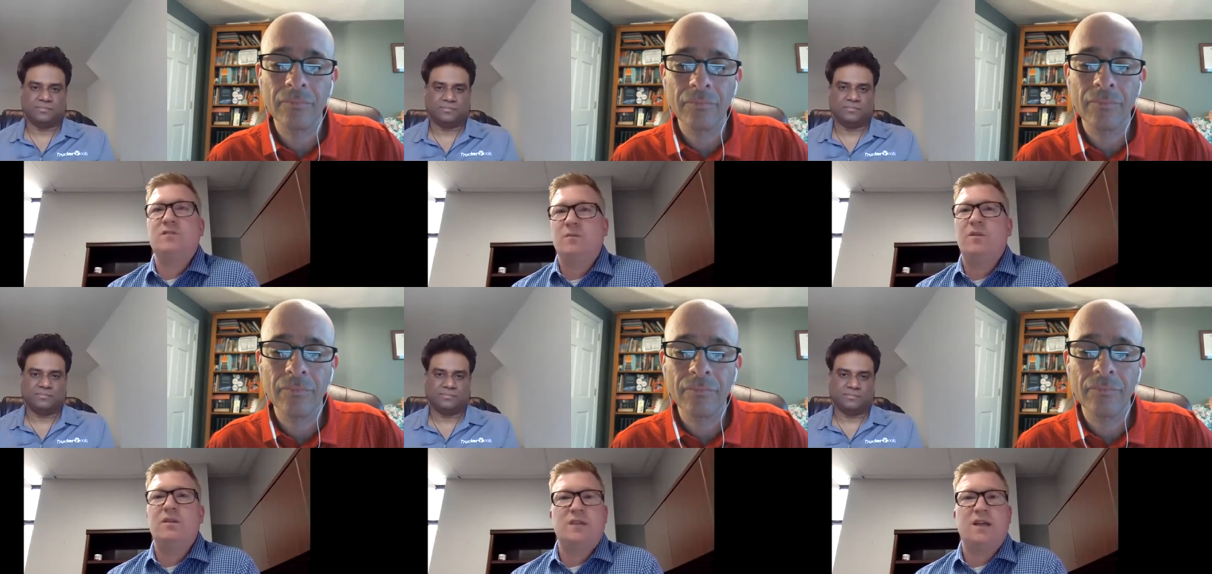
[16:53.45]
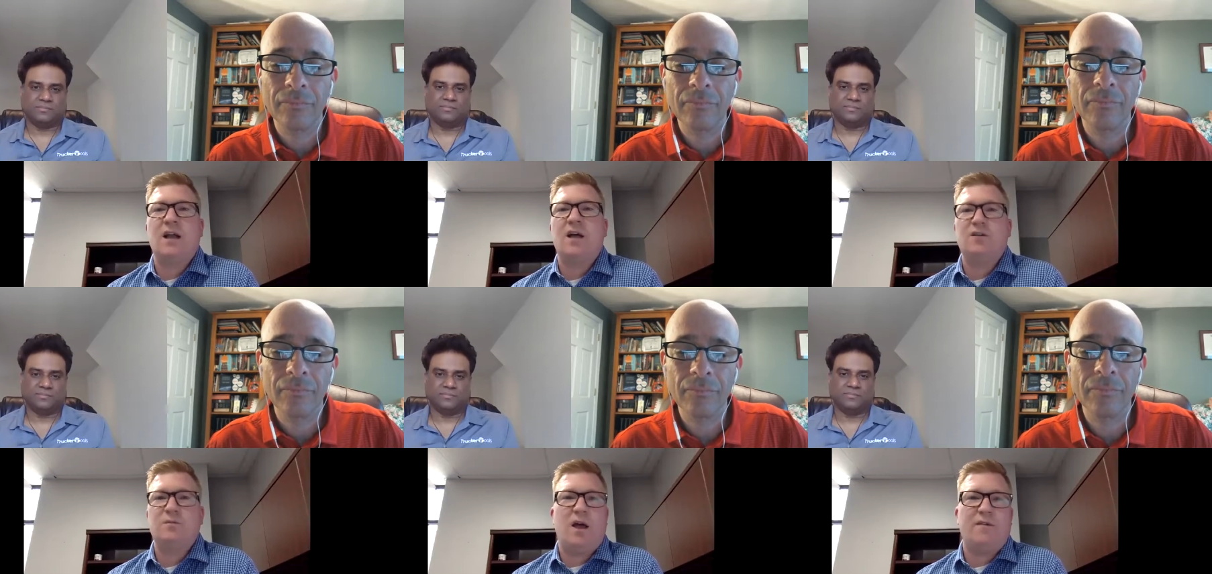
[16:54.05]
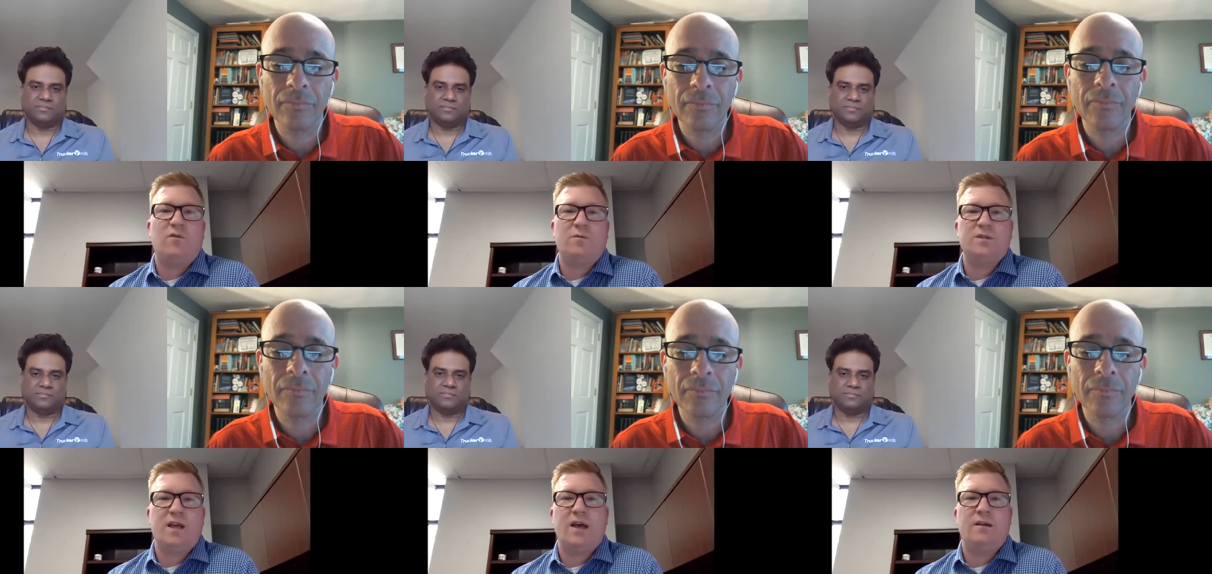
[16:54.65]
Speaker 1: some of these technology platforms
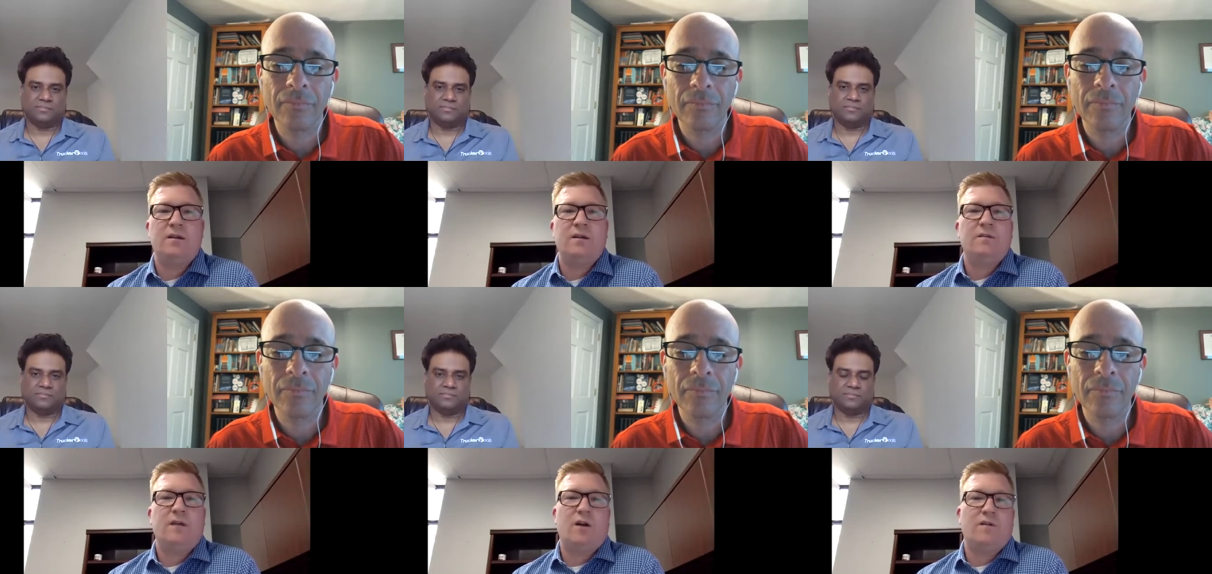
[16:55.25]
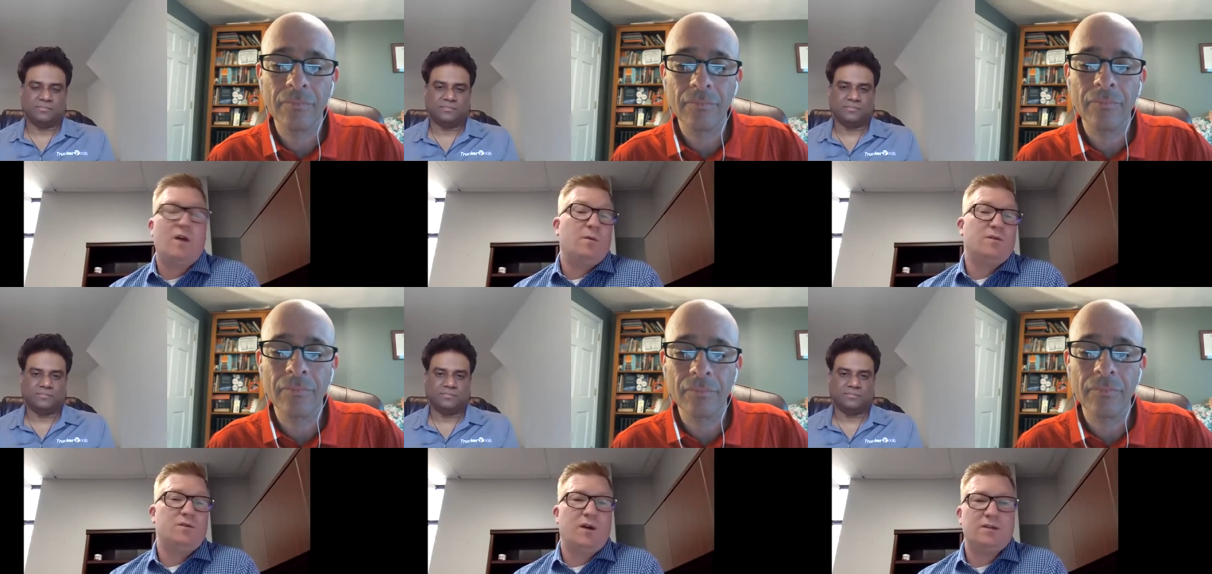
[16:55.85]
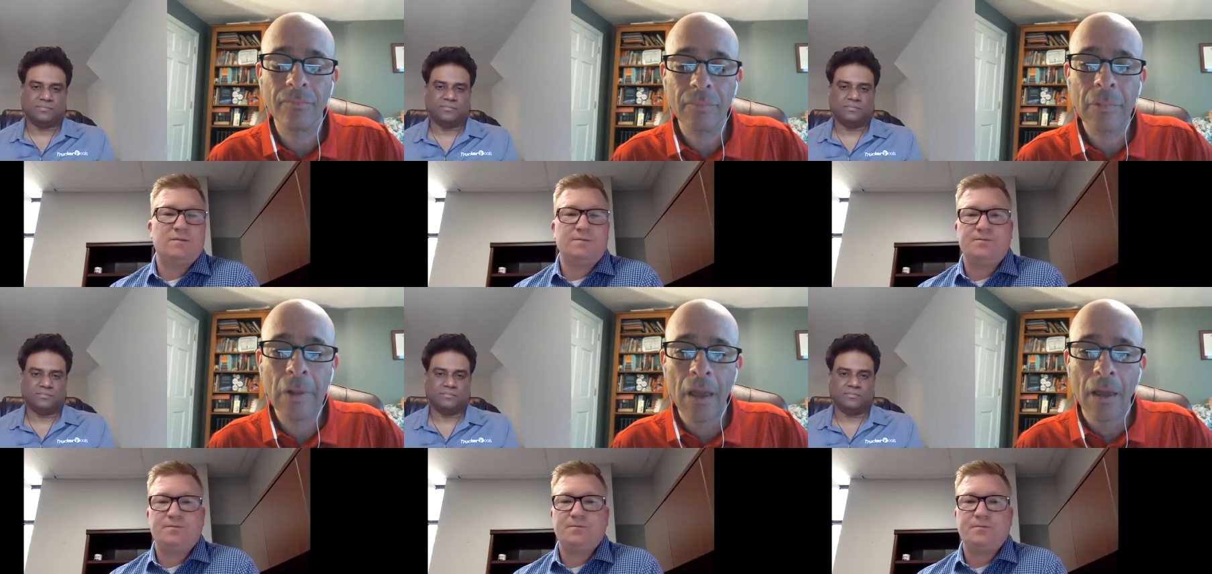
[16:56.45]
that, that are available to us.
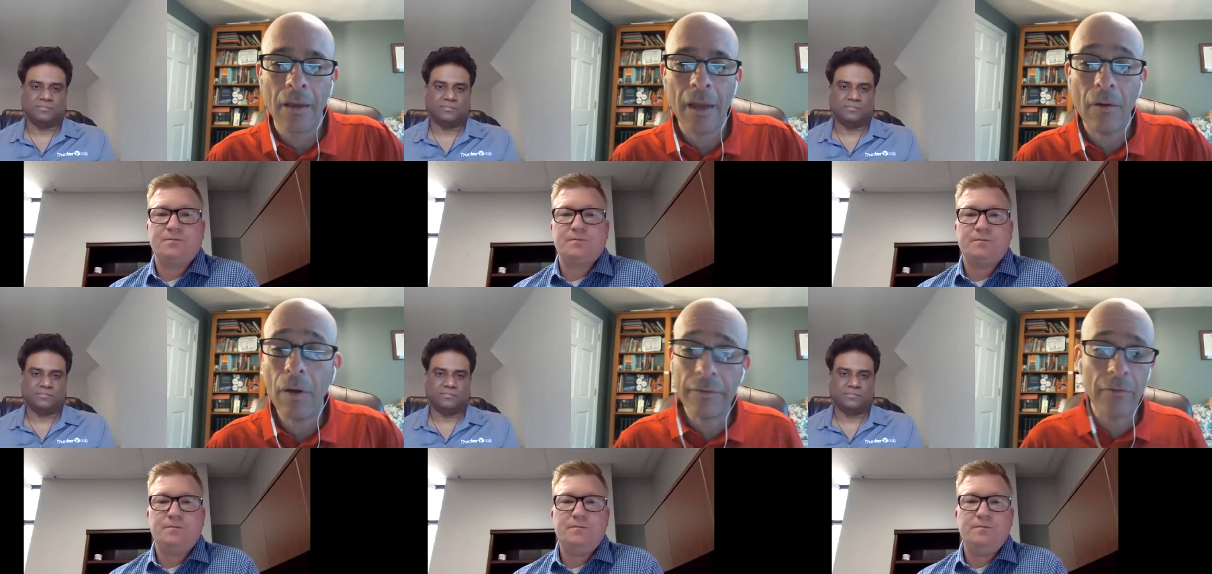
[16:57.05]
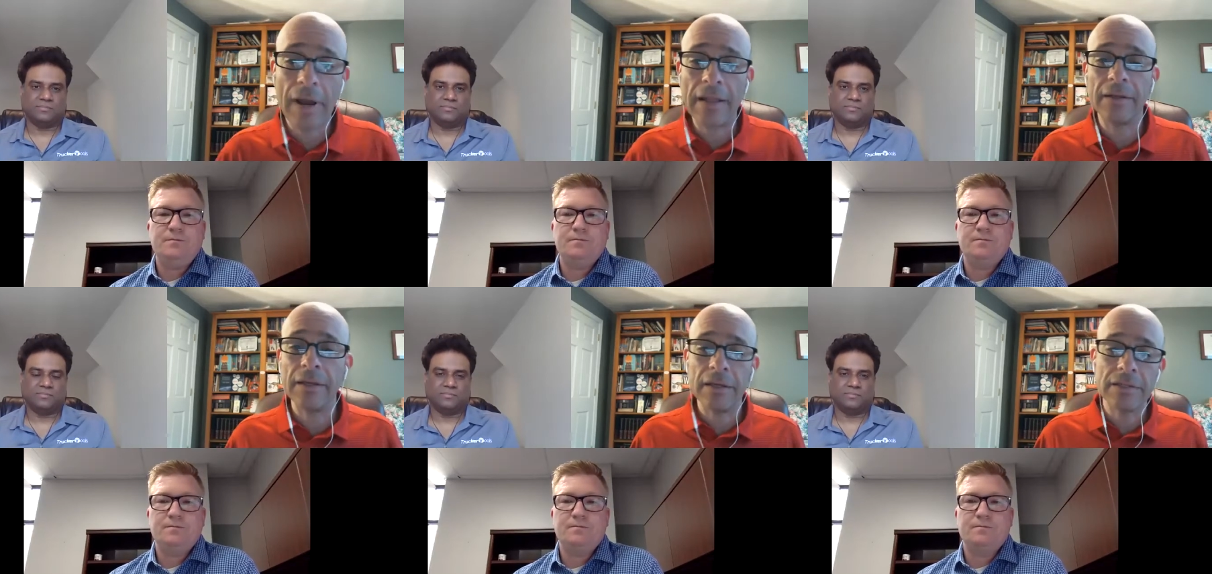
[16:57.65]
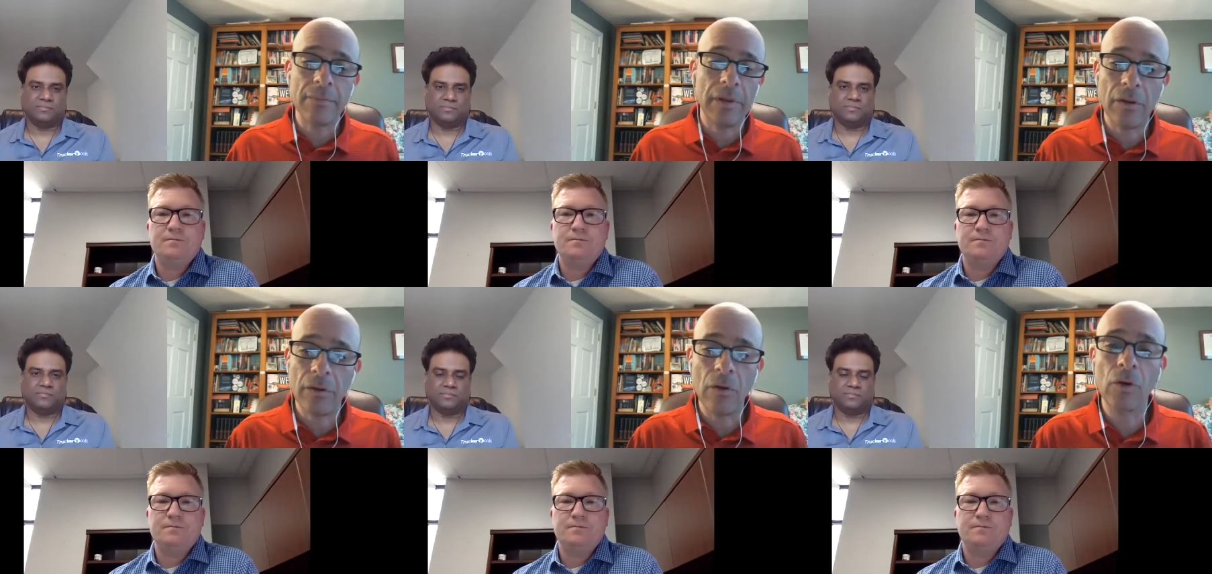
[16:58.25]
Speaker 2: Yeah. Well, and the reality is, I mean,
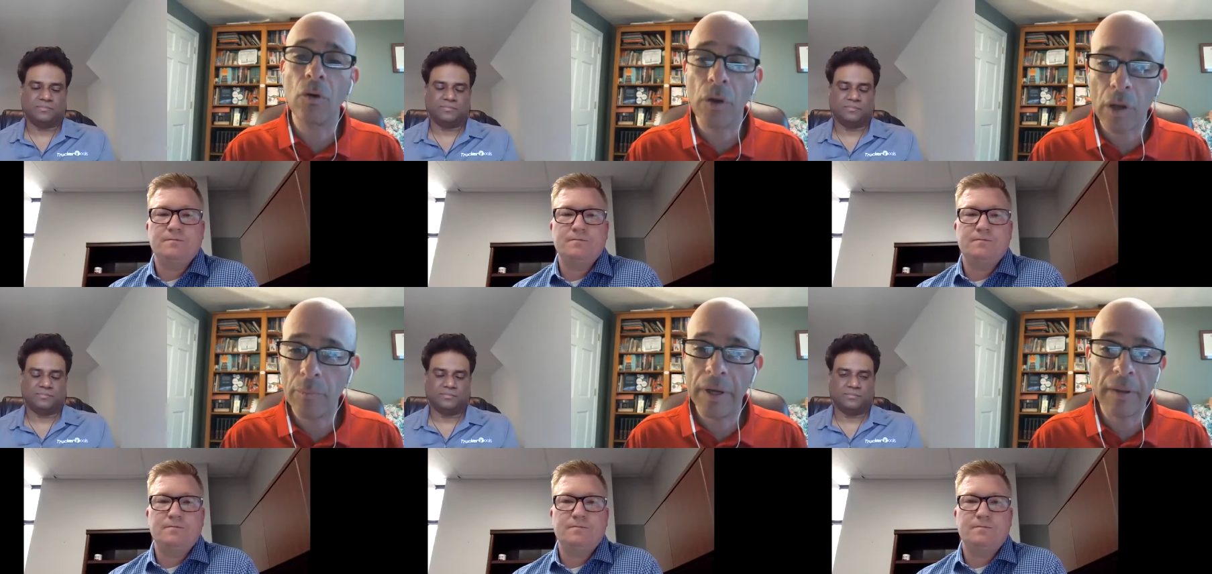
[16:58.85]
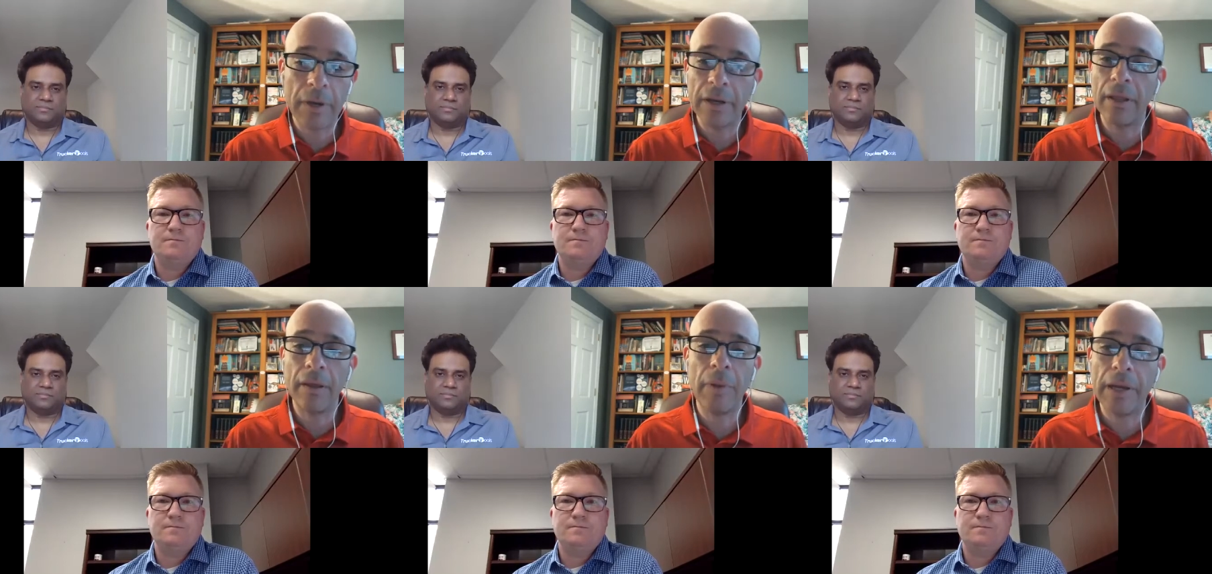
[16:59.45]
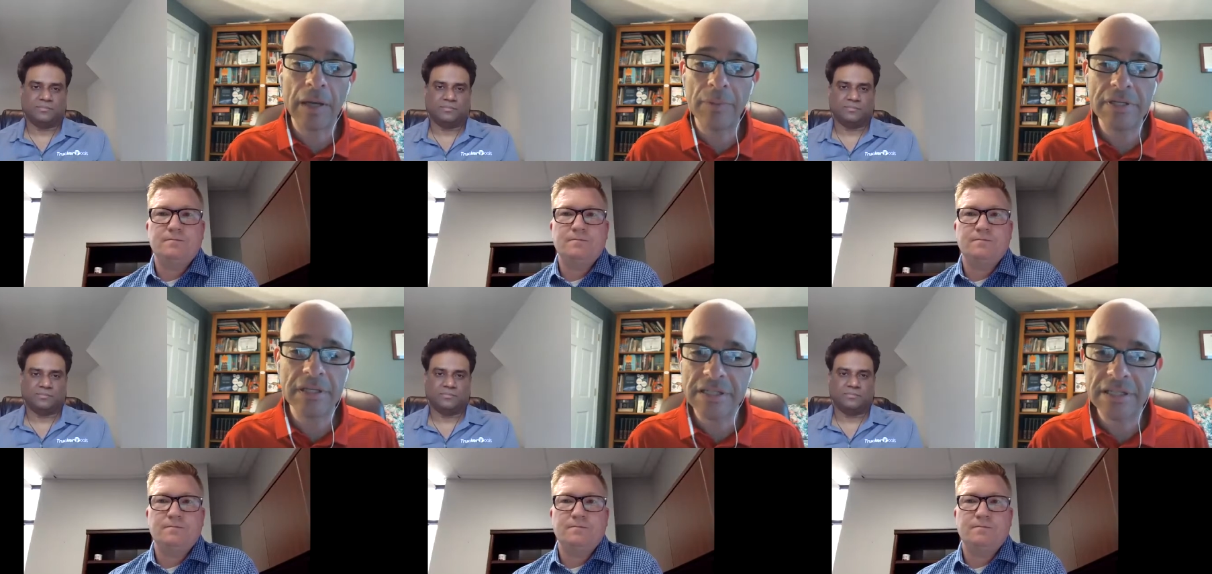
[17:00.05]
you're a growing company. Many, many
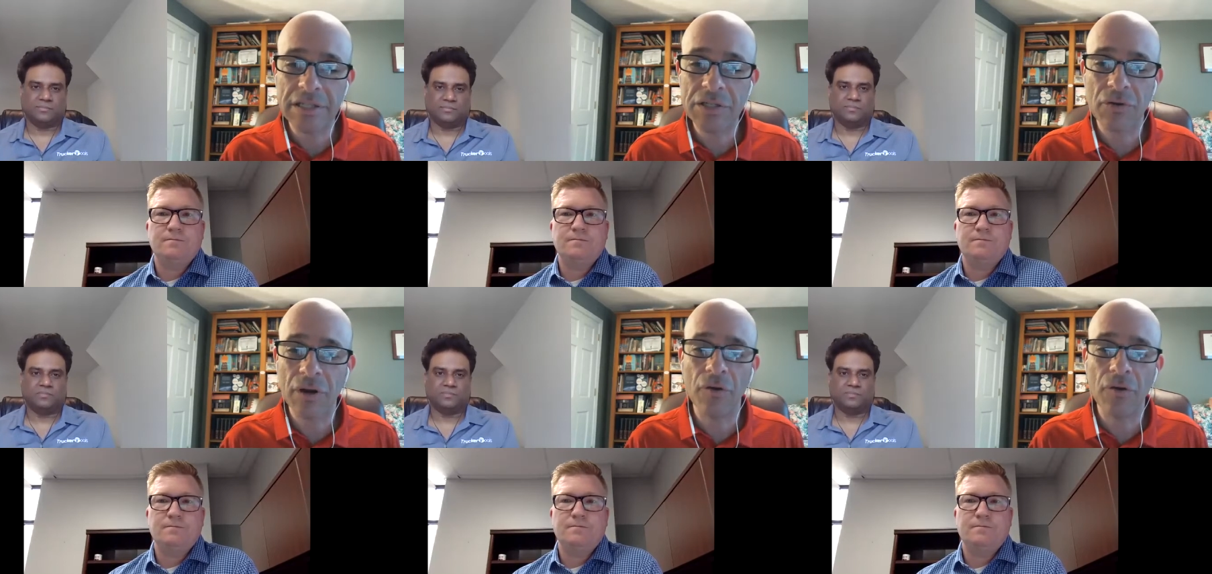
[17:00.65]
companies in this industry are